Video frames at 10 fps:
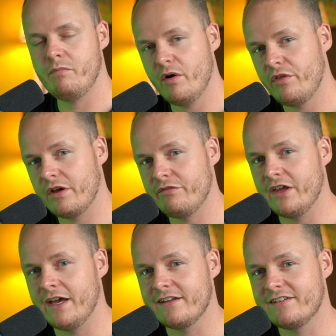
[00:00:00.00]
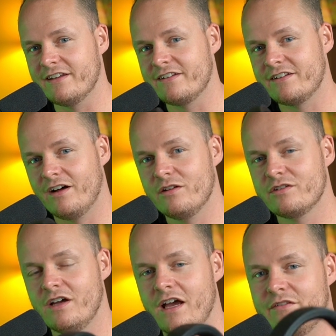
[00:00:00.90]
Both of the headsets
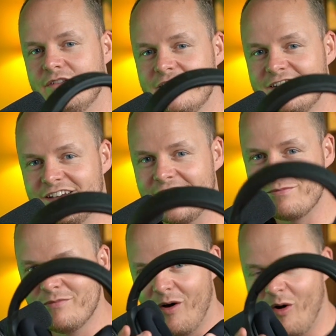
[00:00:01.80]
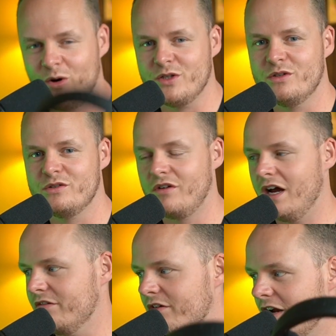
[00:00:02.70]
also have the same audio
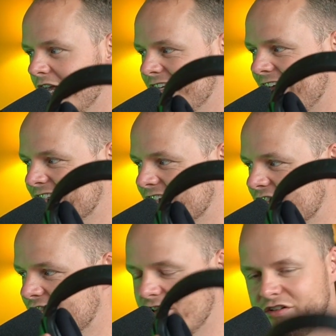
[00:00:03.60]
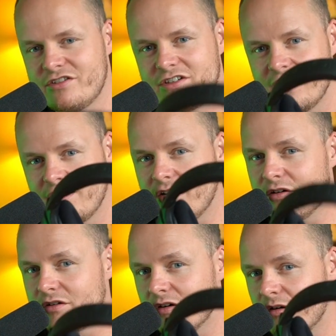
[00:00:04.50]
driver. It has a such
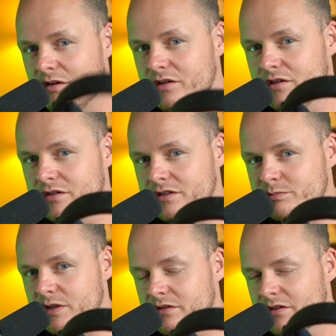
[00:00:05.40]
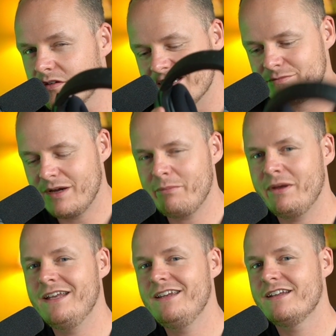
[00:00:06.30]
good audio experience. To my
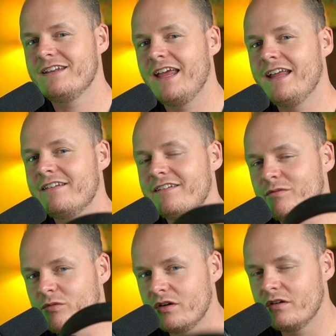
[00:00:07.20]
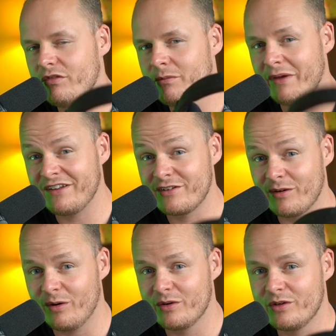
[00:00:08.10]
opinion, it's one of the
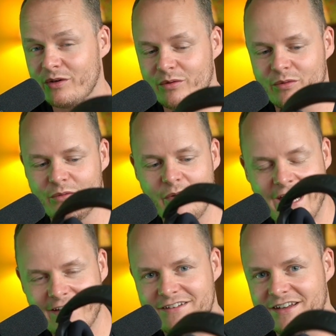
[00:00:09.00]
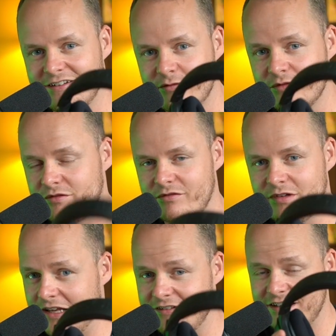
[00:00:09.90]
best audio headsets,
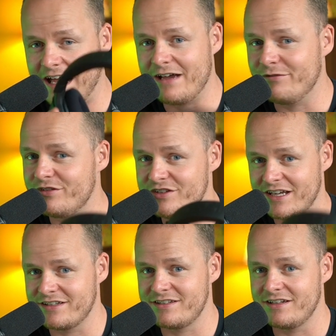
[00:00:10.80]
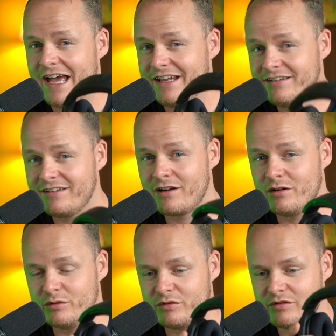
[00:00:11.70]
heads I've tested, and this
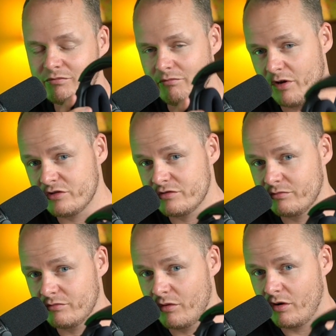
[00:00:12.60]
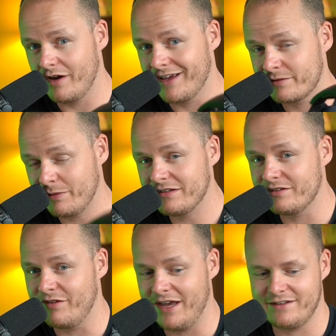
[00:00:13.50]
includes much more
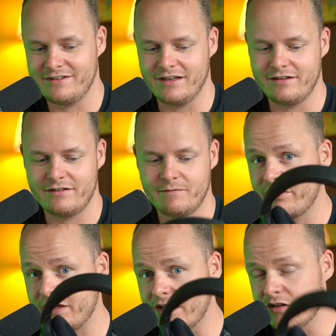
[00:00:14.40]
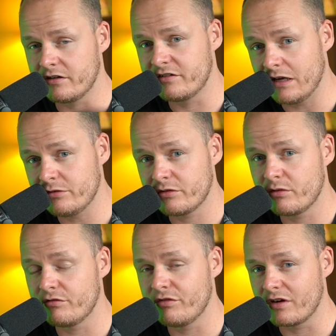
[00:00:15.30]
expensive headsets. I think it sounds
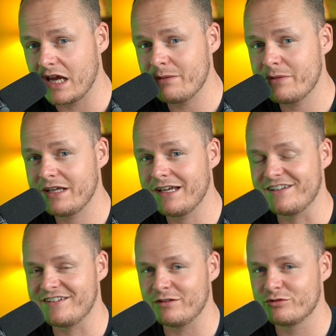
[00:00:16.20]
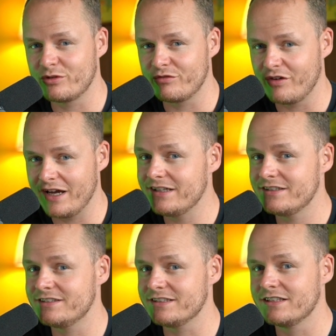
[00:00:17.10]
good for gaming, it sounds good for
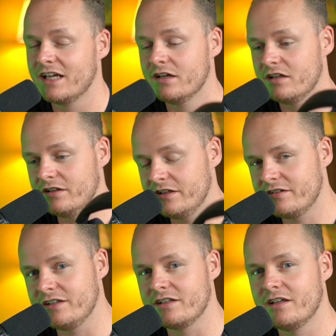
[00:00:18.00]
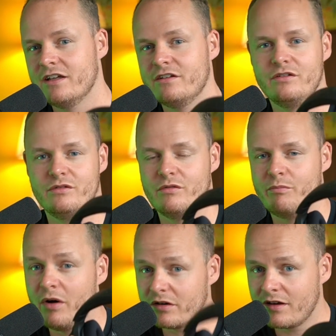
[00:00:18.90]
editing, listening to
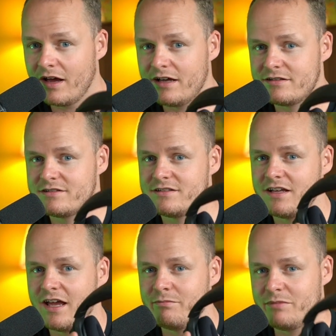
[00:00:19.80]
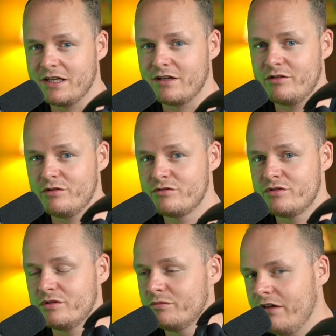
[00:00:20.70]
podcasts, and being on
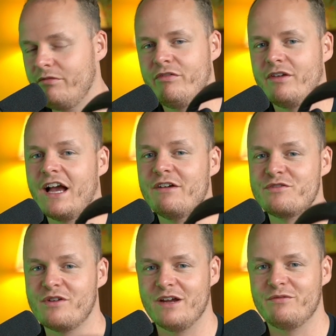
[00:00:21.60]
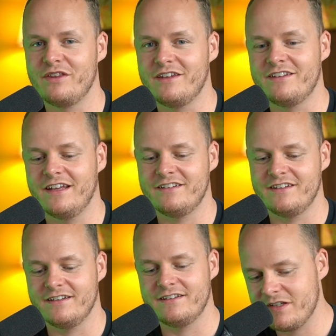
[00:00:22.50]
YouTube. Everything I've tried with this
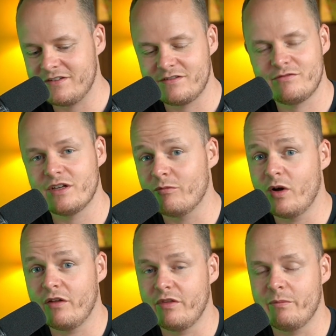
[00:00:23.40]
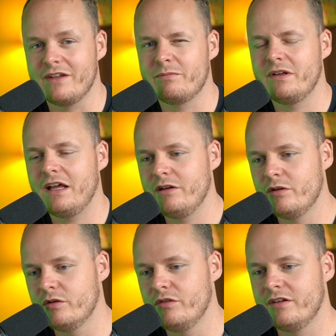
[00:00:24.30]
headset, it's some, one of the best, but I
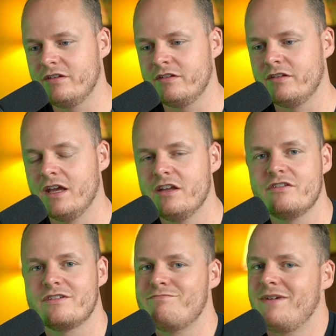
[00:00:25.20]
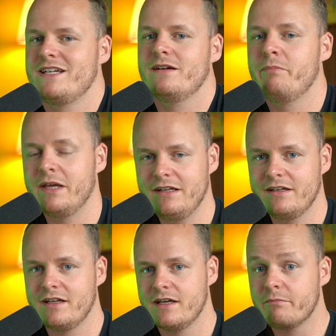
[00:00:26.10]
know this is just my
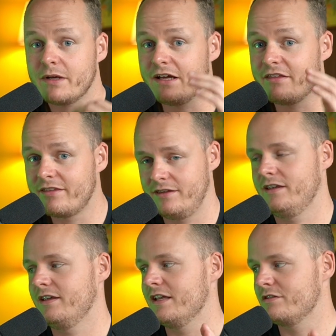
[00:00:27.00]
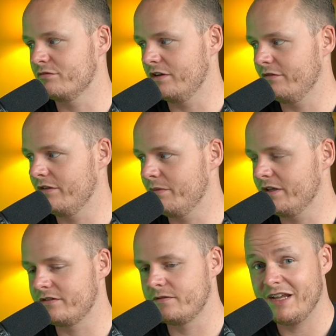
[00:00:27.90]
opinion, but I think it's one of the
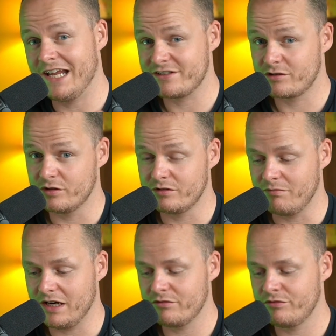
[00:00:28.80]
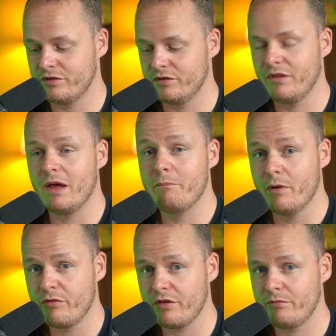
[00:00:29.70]
best. It has a good microphone,
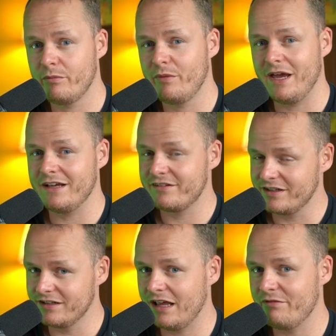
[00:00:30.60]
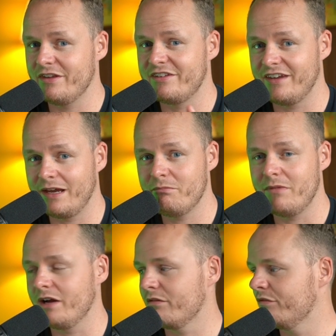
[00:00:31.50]
both of them still have the same
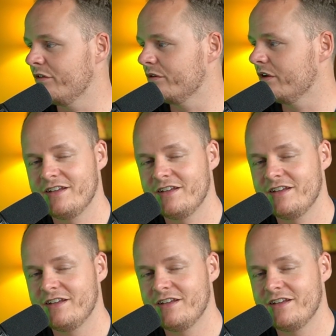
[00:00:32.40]
microphone.